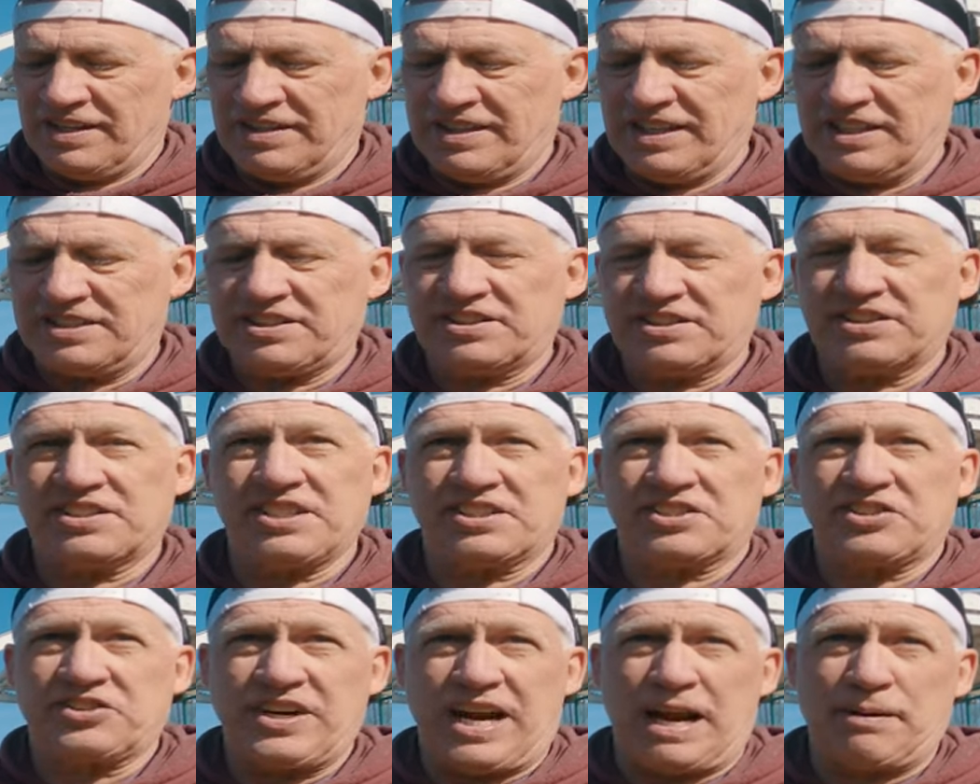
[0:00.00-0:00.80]
This is
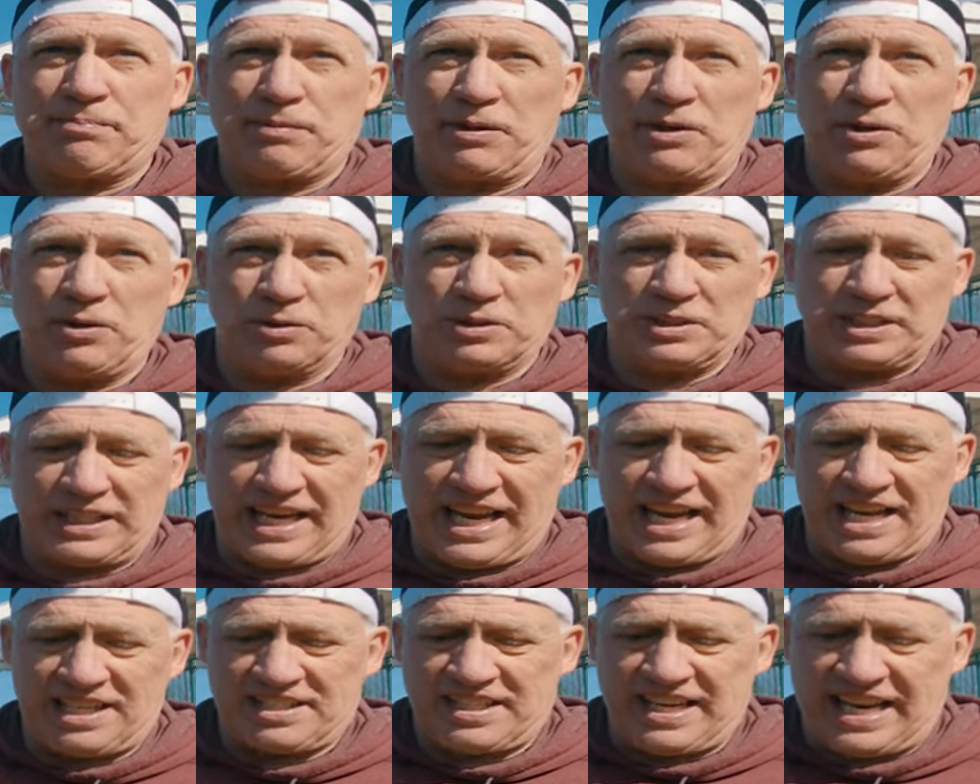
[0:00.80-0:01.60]
the strap that holds the
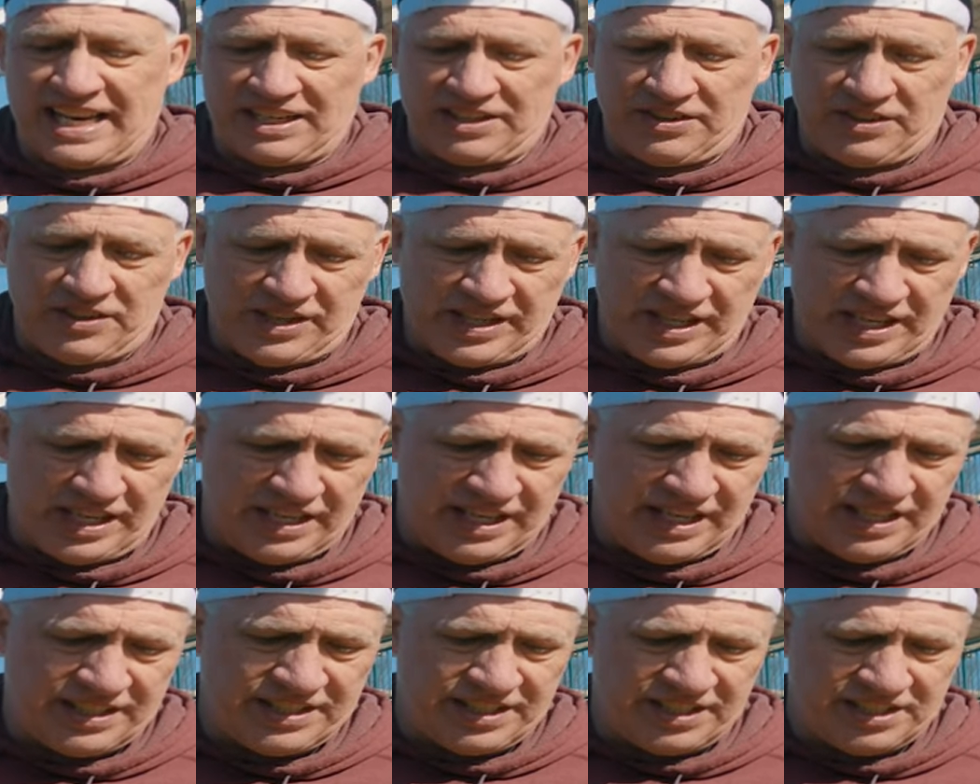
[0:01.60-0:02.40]
gas tank on,
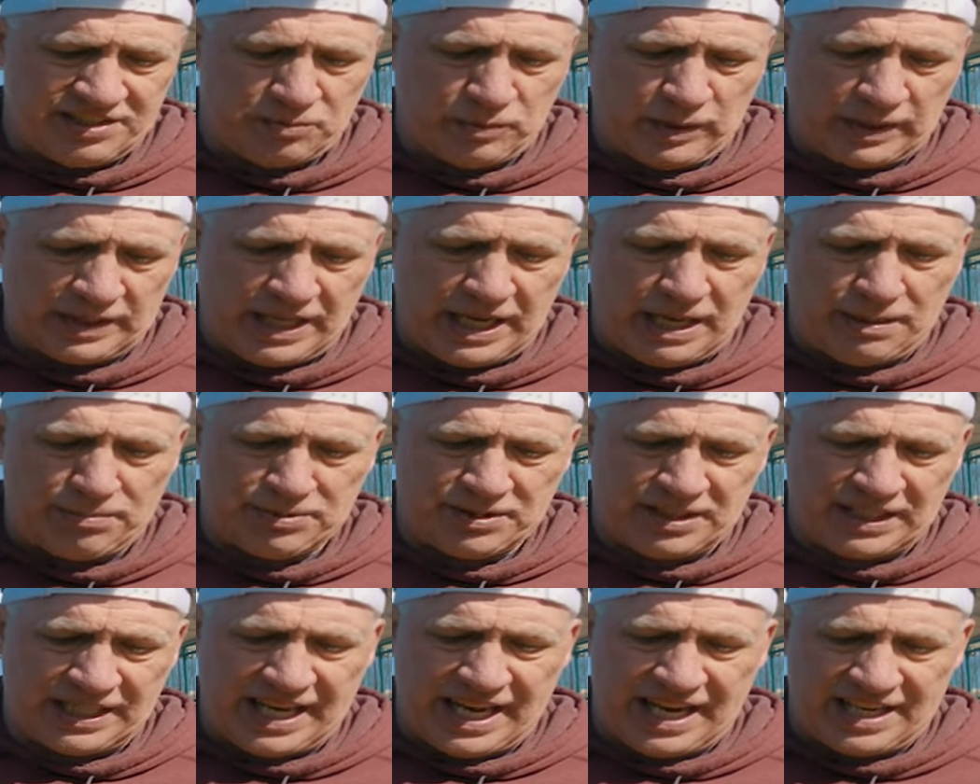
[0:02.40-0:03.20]
and this is what
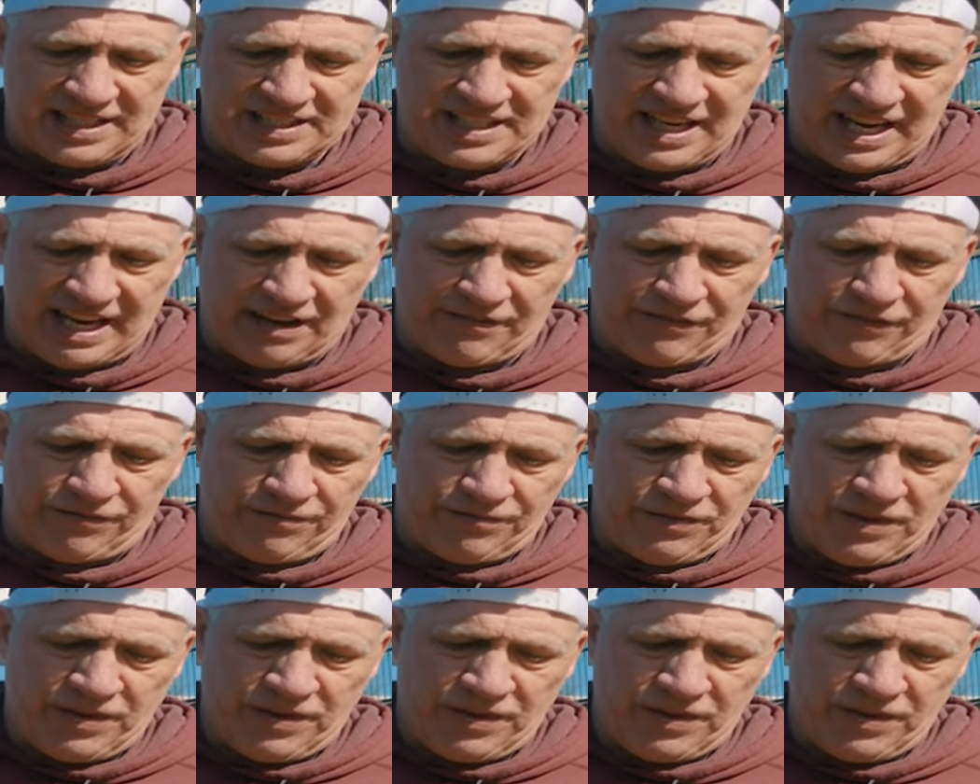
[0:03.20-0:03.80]
keeps the gas tank